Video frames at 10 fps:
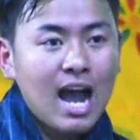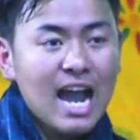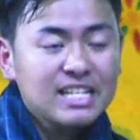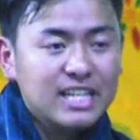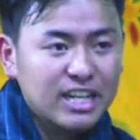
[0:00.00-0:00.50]

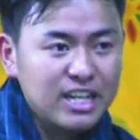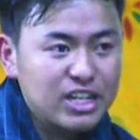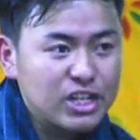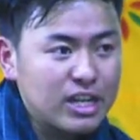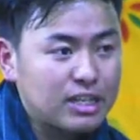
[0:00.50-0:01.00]
I take
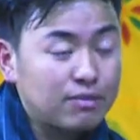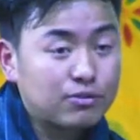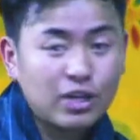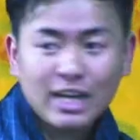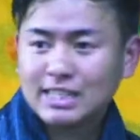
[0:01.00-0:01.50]

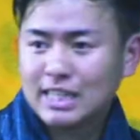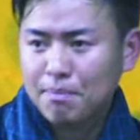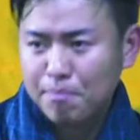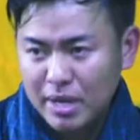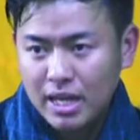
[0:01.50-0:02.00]
initiatives to
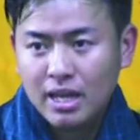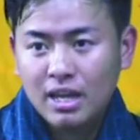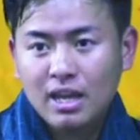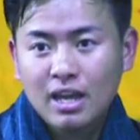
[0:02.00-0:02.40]
accept me,